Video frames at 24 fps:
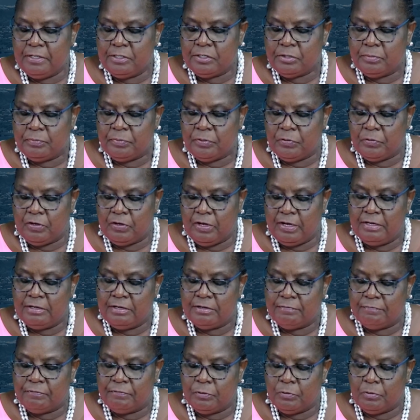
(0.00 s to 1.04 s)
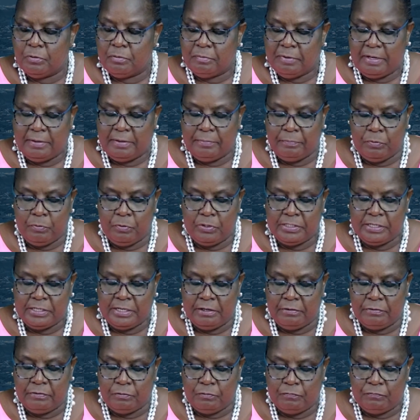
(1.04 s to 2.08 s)
interview by port
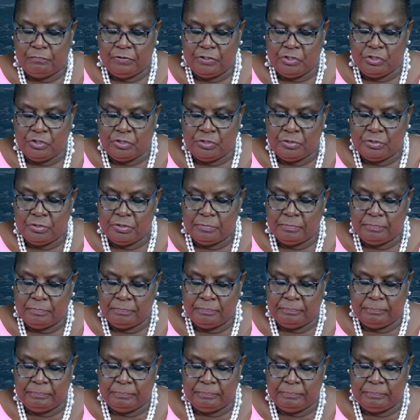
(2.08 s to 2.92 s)
health officials.